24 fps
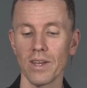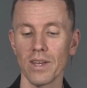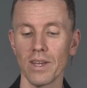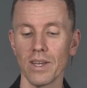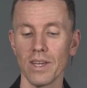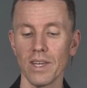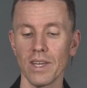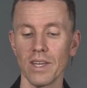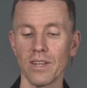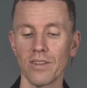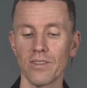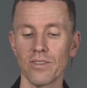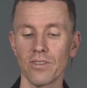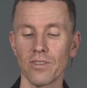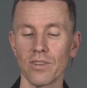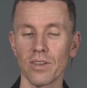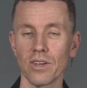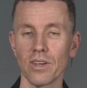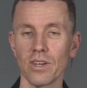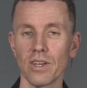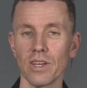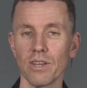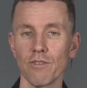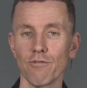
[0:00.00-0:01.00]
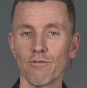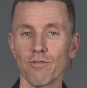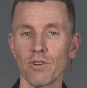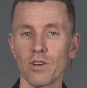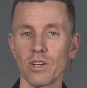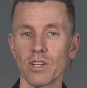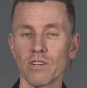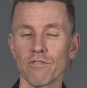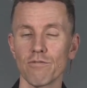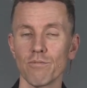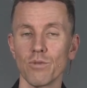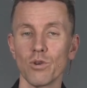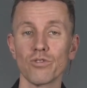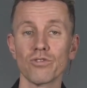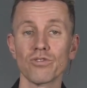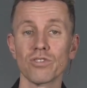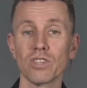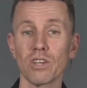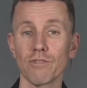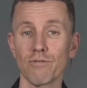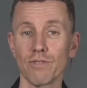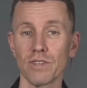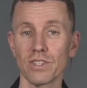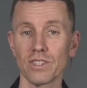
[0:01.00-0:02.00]
it's in front of most
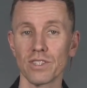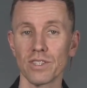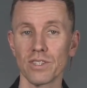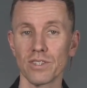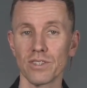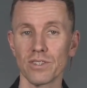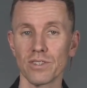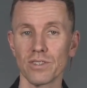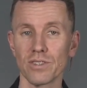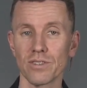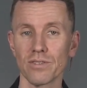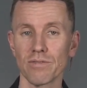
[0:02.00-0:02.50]
suffixes.